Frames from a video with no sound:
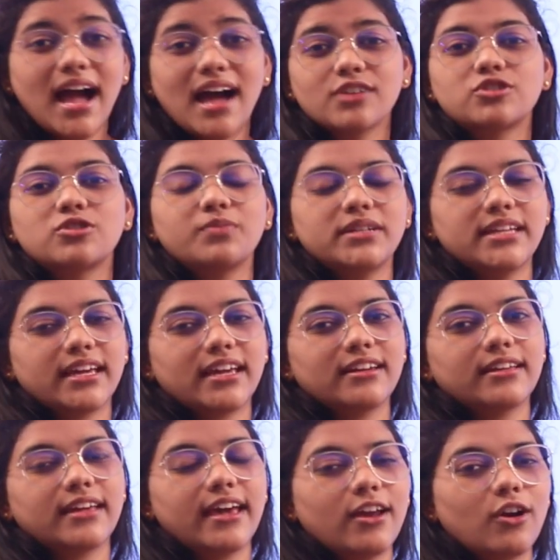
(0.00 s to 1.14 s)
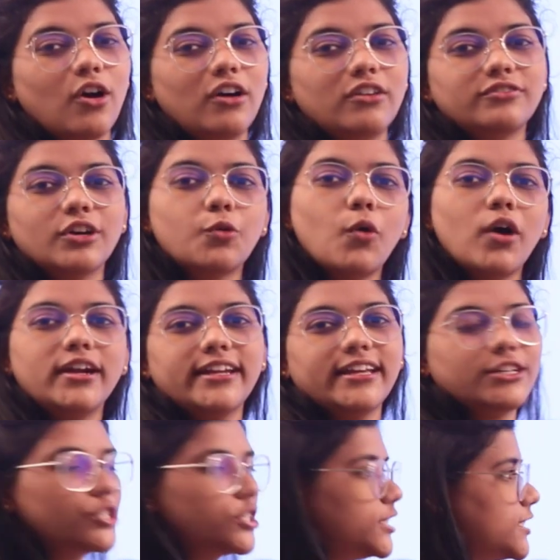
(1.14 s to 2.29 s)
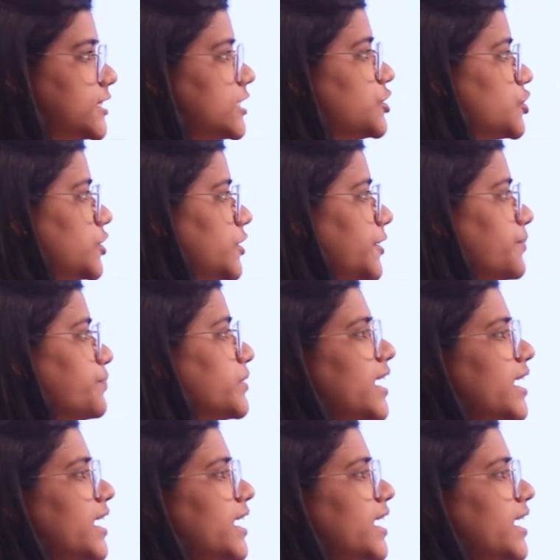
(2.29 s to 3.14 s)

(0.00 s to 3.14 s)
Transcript: has to be taken care of a quality assurance engineer.